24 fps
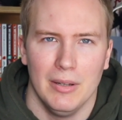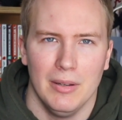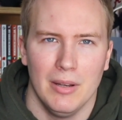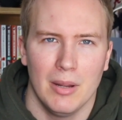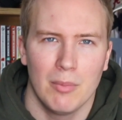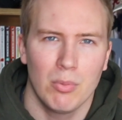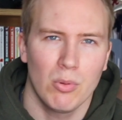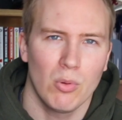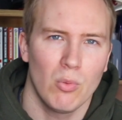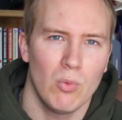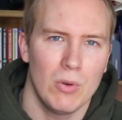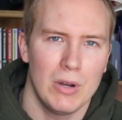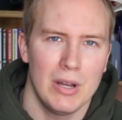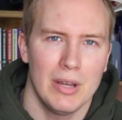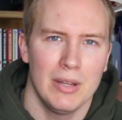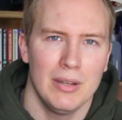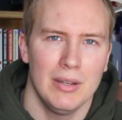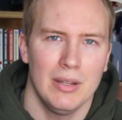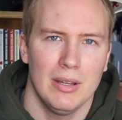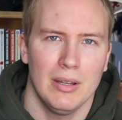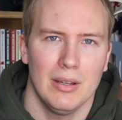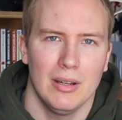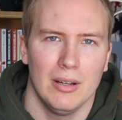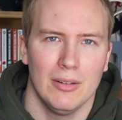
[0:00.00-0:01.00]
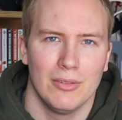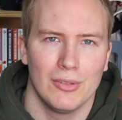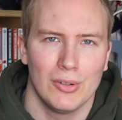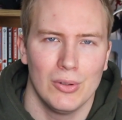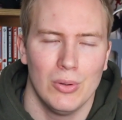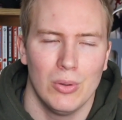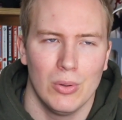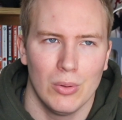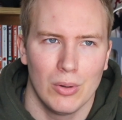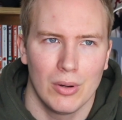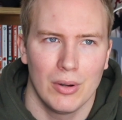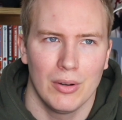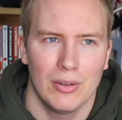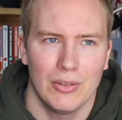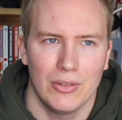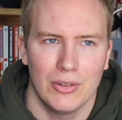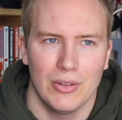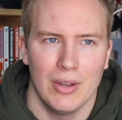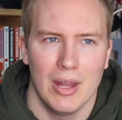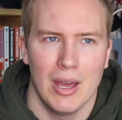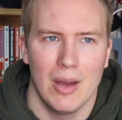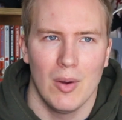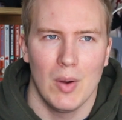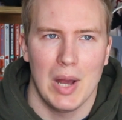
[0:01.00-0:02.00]
Number one, of
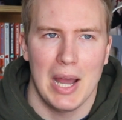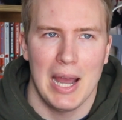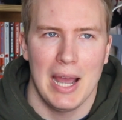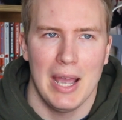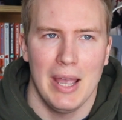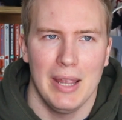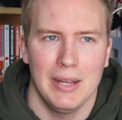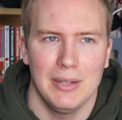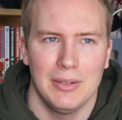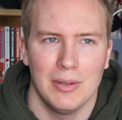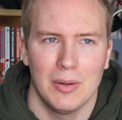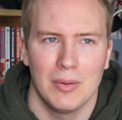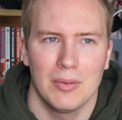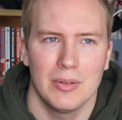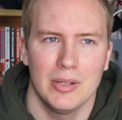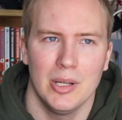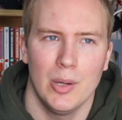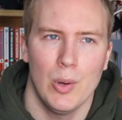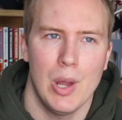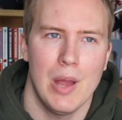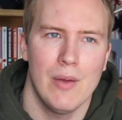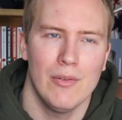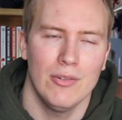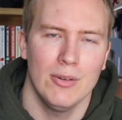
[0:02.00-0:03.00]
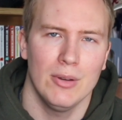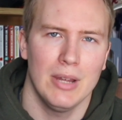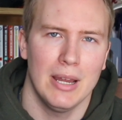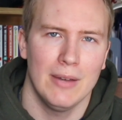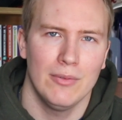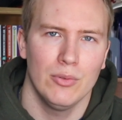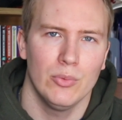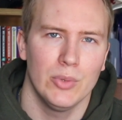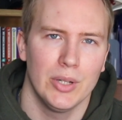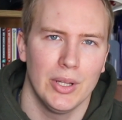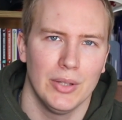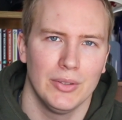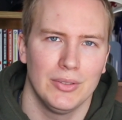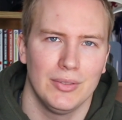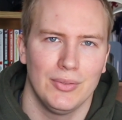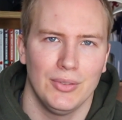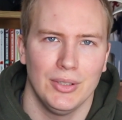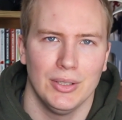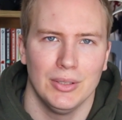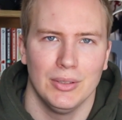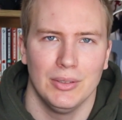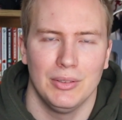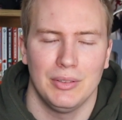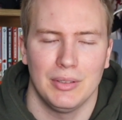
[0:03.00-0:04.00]
course, now I don't know how everyone else
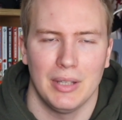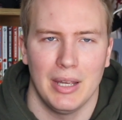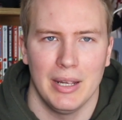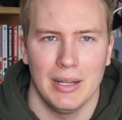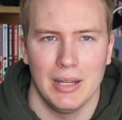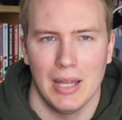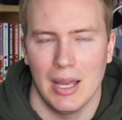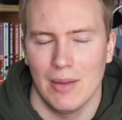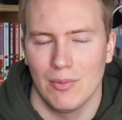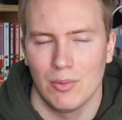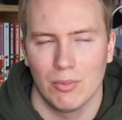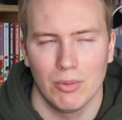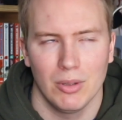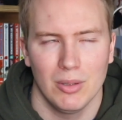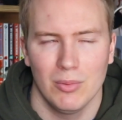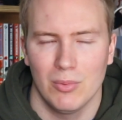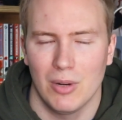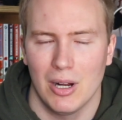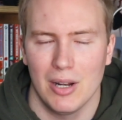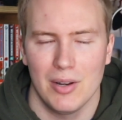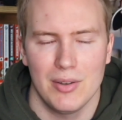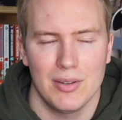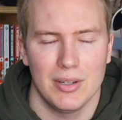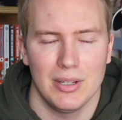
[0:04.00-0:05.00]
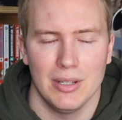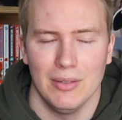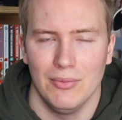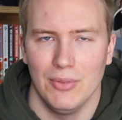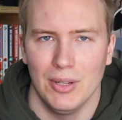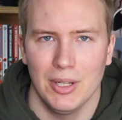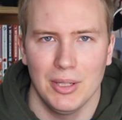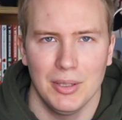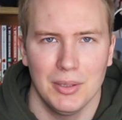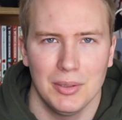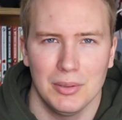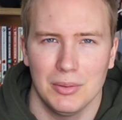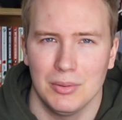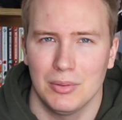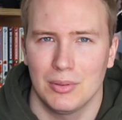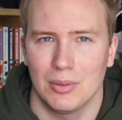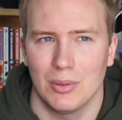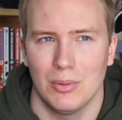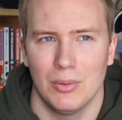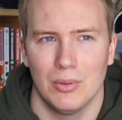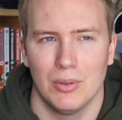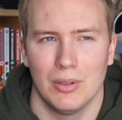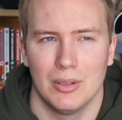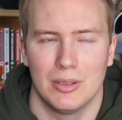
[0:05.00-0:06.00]
feels. I haven't really watched any videos
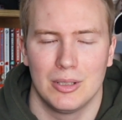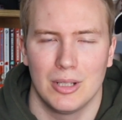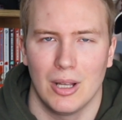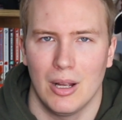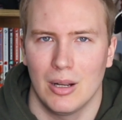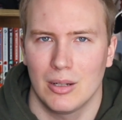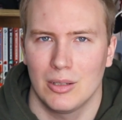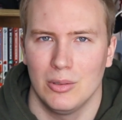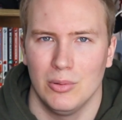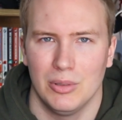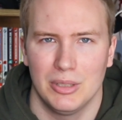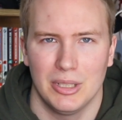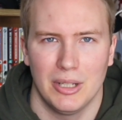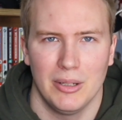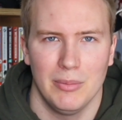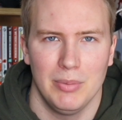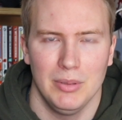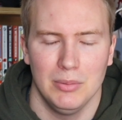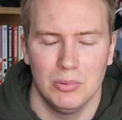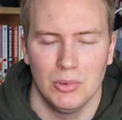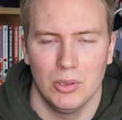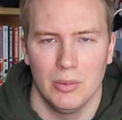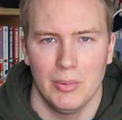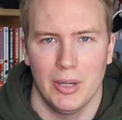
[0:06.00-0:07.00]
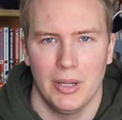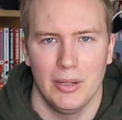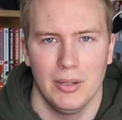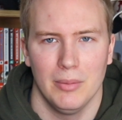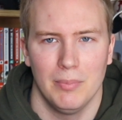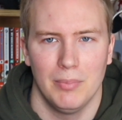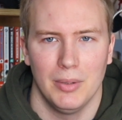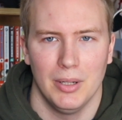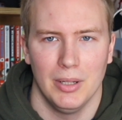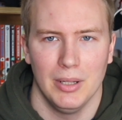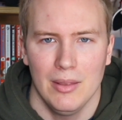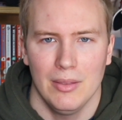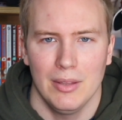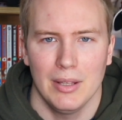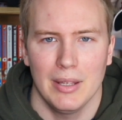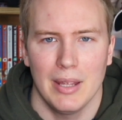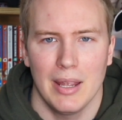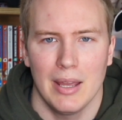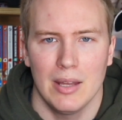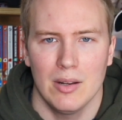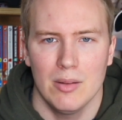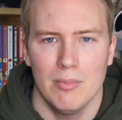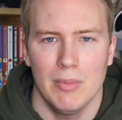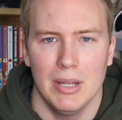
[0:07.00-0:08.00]
or talked to a ton of people about it, but
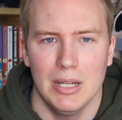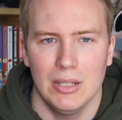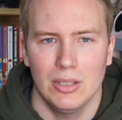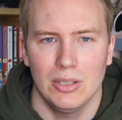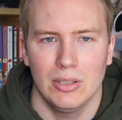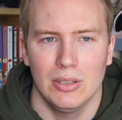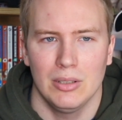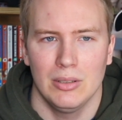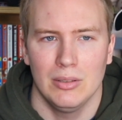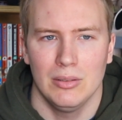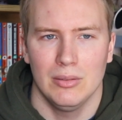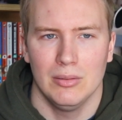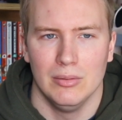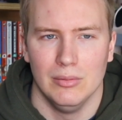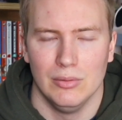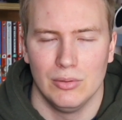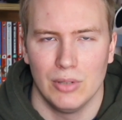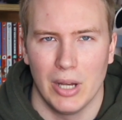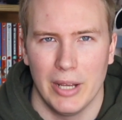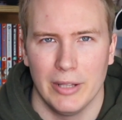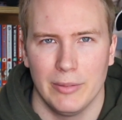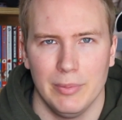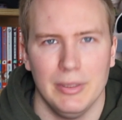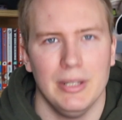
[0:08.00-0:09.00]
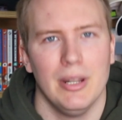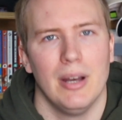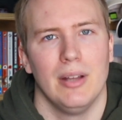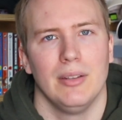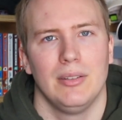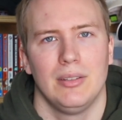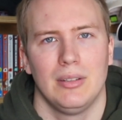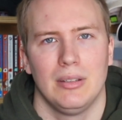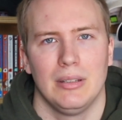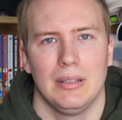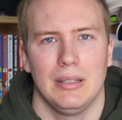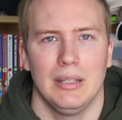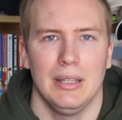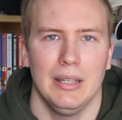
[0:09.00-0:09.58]
the animation drives me nuts.